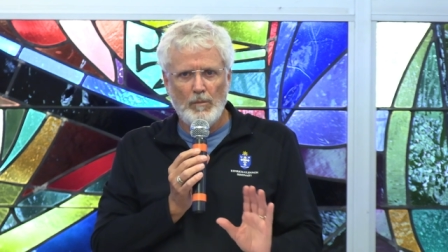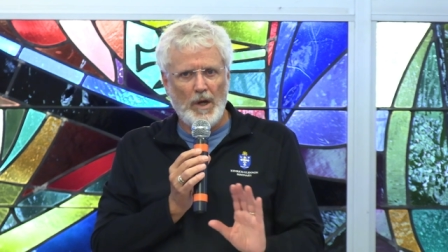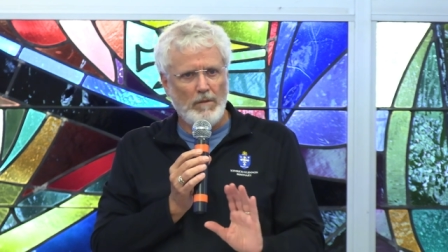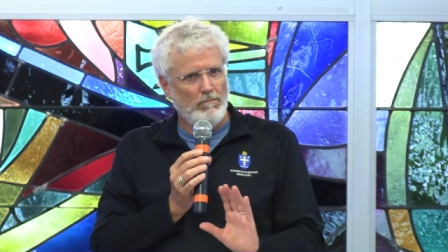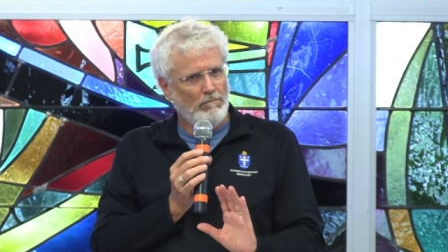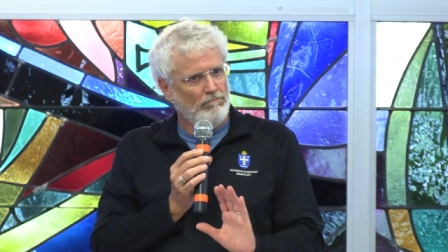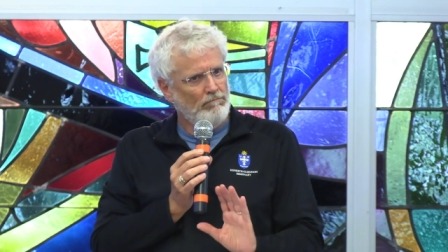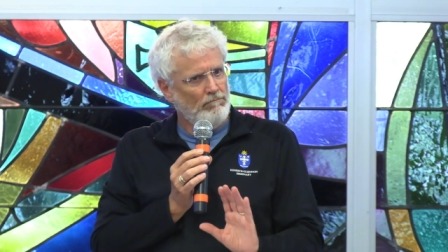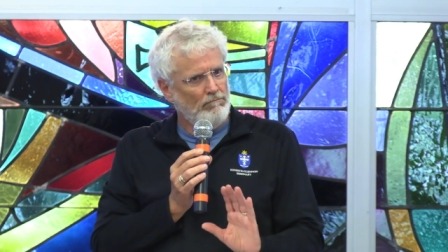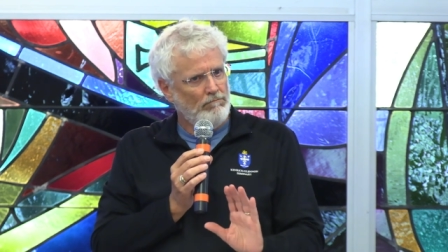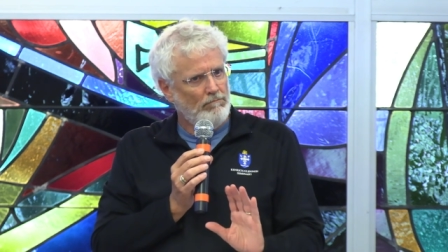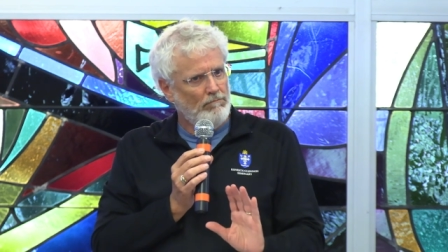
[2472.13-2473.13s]
But
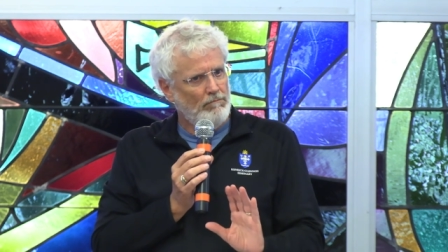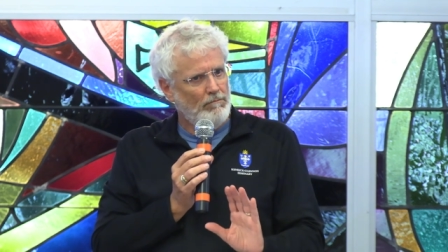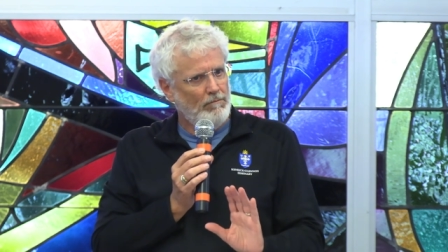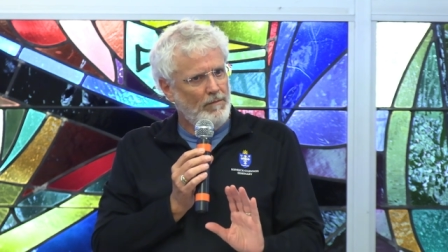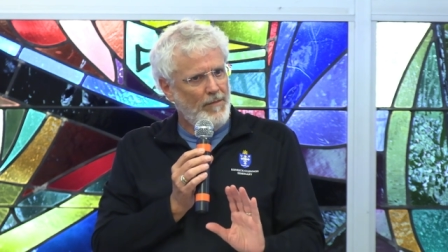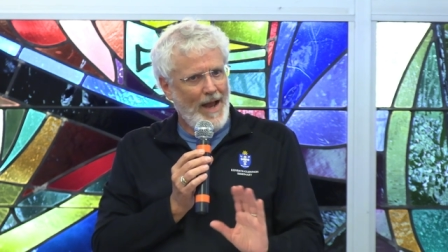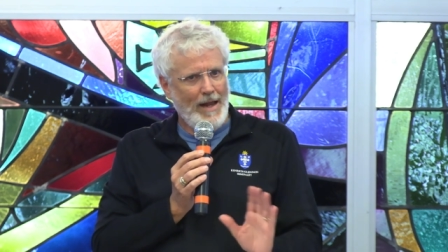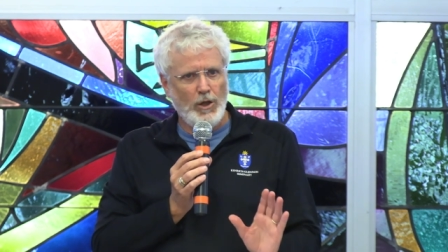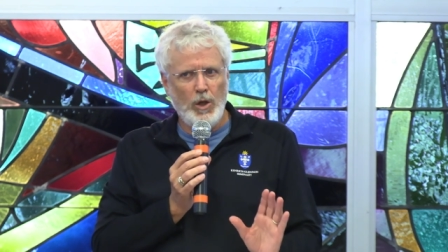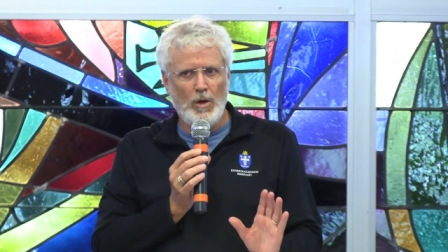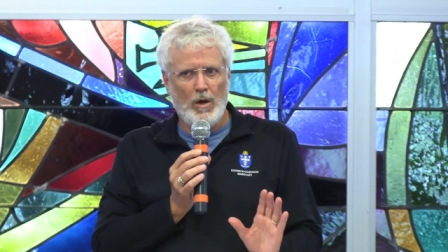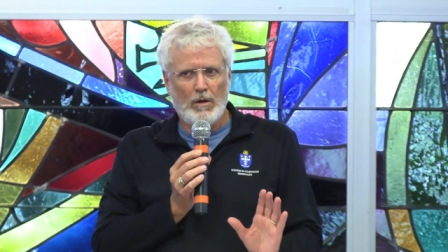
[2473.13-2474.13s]
that
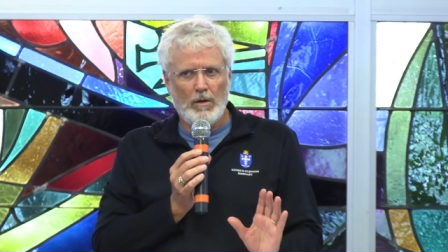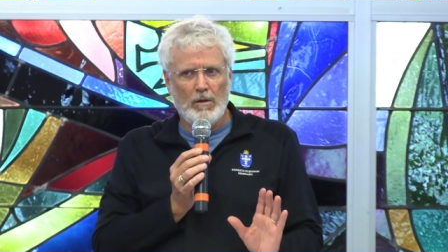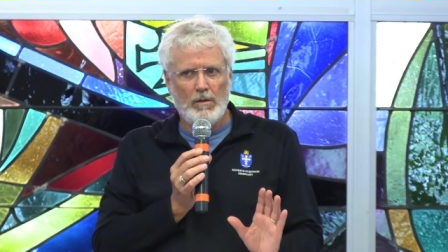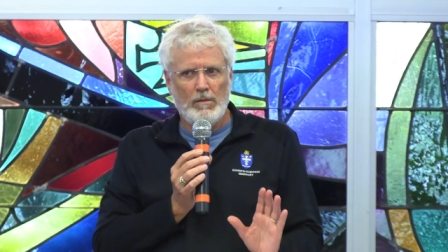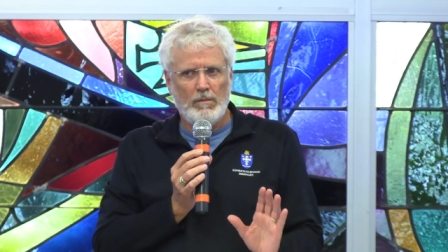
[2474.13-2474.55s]
look.